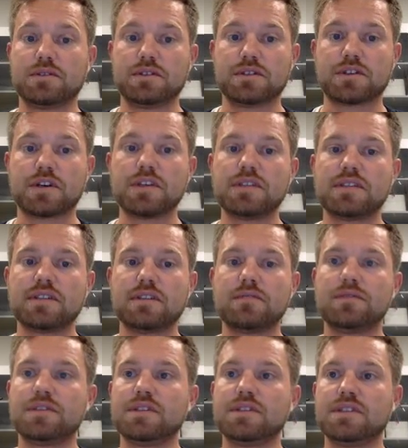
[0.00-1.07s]
discuss the
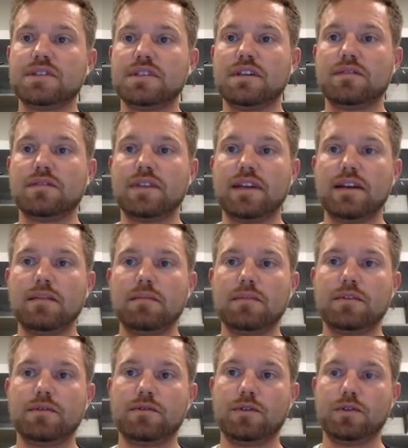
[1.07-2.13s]
efficiency of a lamp
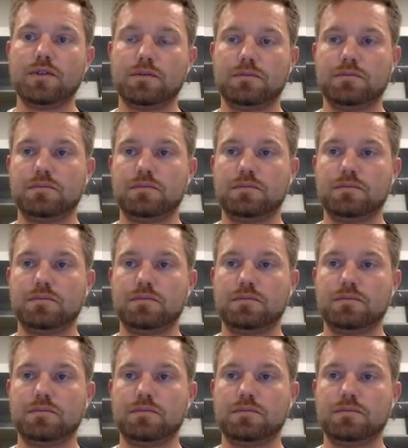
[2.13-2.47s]
for,